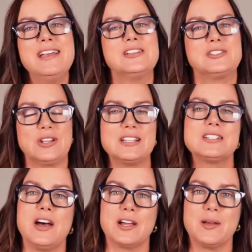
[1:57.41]
So let's
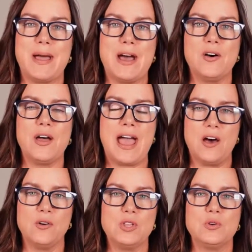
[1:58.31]
talk about
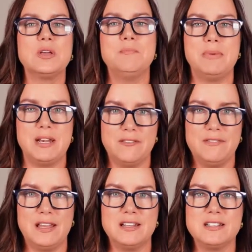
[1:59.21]
how you can
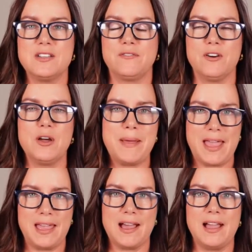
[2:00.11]
benefit from
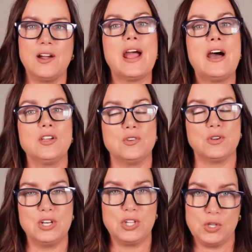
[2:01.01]
AI or how you
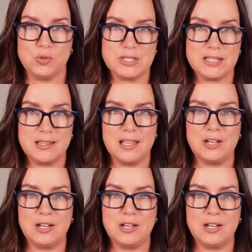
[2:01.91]
can use it in